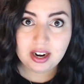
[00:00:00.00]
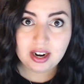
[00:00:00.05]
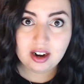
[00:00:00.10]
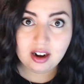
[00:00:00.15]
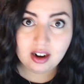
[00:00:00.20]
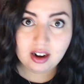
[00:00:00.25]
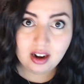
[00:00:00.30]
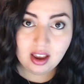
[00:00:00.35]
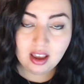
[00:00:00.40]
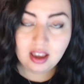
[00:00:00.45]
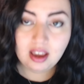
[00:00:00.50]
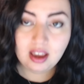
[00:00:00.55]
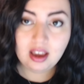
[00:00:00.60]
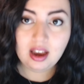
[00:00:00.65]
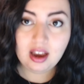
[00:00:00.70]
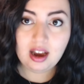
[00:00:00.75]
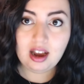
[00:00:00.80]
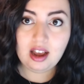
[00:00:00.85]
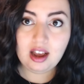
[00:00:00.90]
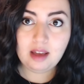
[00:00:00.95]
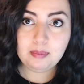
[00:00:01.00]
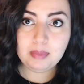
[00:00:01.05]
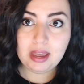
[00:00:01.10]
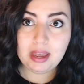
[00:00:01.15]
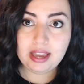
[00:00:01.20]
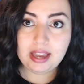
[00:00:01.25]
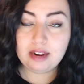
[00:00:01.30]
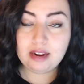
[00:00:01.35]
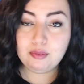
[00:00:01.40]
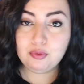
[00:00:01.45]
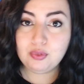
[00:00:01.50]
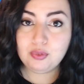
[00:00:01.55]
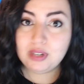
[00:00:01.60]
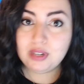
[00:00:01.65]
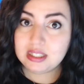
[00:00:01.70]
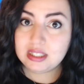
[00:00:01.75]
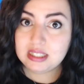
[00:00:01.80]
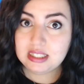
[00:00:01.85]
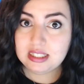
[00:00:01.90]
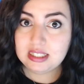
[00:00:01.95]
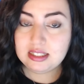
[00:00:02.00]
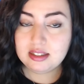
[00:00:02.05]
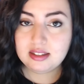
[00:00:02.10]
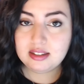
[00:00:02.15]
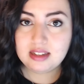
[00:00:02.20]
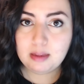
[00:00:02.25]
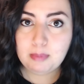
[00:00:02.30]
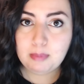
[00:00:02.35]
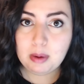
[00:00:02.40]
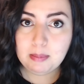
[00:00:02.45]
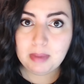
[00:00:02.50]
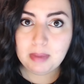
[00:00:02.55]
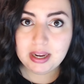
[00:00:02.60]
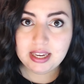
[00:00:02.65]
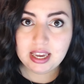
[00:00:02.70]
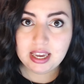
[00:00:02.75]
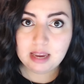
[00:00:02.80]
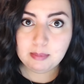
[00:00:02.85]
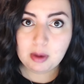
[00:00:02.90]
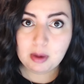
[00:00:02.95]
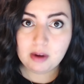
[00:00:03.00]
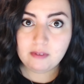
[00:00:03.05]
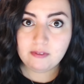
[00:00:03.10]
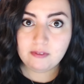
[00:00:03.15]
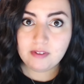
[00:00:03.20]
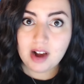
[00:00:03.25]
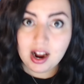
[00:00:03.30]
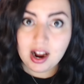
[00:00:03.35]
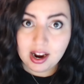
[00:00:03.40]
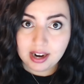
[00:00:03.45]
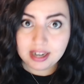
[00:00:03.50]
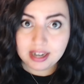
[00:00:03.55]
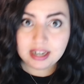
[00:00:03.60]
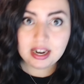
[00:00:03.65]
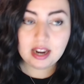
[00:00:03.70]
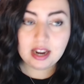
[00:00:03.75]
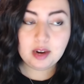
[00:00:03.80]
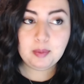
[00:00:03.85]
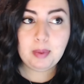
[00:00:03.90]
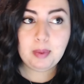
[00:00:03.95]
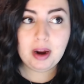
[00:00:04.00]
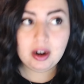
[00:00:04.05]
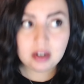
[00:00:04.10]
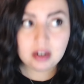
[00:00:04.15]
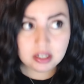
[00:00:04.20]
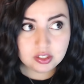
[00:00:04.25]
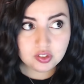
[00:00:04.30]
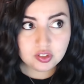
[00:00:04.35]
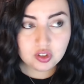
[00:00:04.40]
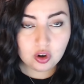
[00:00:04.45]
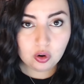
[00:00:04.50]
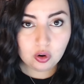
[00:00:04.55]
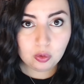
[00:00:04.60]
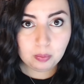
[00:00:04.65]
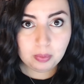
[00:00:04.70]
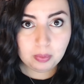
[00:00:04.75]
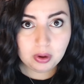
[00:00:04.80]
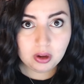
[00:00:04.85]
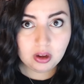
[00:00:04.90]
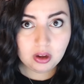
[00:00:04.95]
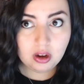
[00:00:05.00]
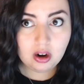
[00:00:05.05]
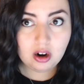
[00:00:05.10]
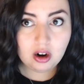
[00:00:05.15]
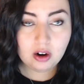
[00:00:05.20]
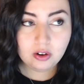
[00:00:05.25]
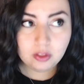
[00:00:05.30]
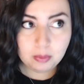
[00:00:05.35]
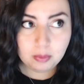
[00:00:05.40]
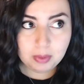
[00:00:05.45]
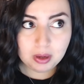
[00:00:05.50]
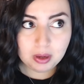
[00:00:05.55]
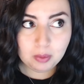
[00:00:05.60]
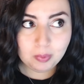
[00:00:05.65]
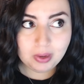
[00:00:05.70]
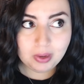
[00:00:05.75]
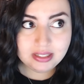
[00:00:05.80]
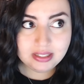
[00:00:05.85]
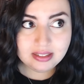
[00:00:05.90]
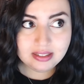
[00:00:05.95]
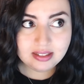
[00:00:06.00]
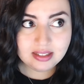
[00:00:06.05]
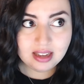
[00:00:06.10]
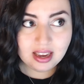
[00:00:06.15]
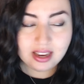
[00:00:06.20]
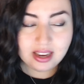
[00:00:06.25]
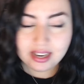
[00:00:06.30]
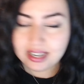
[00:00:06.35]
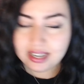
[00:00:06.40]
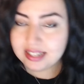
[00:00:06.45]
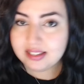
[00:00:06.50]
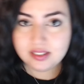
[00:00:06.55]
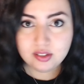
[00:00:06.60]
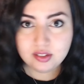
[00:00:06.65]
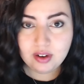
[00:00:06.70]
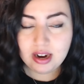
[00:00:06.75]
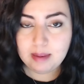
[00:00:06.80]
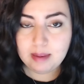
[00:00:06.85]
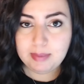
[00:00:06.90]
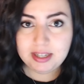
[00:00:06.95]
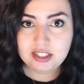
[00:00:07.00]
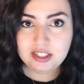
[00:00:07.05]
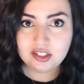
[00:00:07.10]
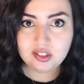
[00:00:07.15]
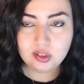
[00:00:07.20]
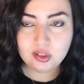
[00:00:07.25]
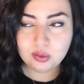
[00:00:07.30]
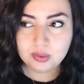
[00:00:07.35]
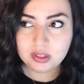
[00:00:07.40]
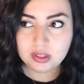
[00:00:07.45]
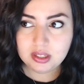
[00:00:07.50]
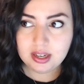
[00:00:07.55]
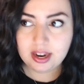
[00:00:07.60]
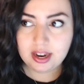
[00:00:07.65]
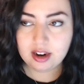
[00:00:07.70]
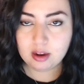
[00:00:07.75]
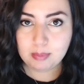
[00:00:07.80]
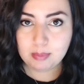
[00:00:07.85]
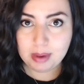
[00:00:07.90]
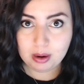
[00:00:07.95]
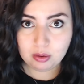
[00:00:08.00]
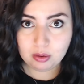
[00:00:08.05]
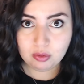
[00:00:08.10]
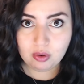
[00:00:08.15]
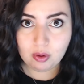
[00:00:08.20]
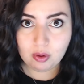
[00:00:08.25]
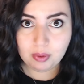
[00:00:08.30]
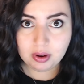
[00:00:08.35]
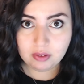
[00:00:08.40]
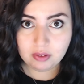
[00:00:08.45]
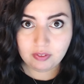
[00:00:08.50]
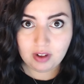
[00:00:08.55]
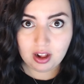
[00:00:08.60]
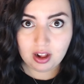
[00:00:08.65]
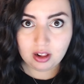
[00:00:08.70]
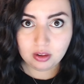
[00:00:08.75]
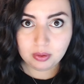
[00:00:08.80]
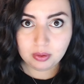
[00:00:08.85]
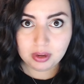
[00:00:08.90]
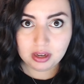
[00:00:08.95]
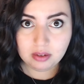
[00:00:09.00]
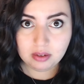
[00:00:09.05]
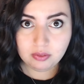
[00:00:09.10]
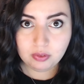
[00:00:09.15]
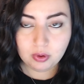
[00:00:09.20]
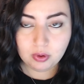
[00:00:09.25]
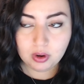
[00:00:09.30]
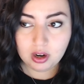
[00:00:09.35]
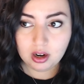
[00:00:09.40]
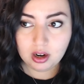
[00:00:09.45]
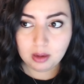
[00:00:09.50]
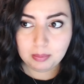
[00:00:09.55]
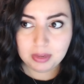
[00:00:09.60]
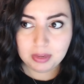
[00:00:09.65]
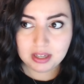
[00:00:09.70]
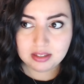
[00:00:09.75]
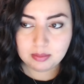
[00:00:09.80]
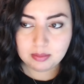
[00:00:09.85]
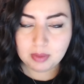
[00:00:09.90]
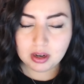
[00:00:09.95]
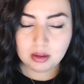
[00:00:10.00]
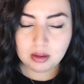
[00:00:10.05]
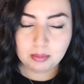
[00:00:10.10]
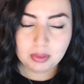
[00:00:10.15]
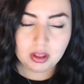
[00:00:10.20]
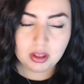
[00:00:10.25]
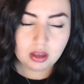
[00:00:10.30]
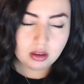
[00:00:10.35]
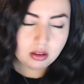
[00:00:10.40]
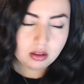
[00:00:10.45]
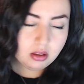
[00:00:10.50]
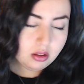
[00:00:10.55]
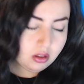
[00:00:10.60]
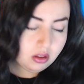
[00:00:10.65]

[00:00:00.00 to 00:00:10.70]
there. And I really need to step up my game on Vine and Periscope are the big ones. Instagram, I just don't really care about growing a following for because I'm not going to be like,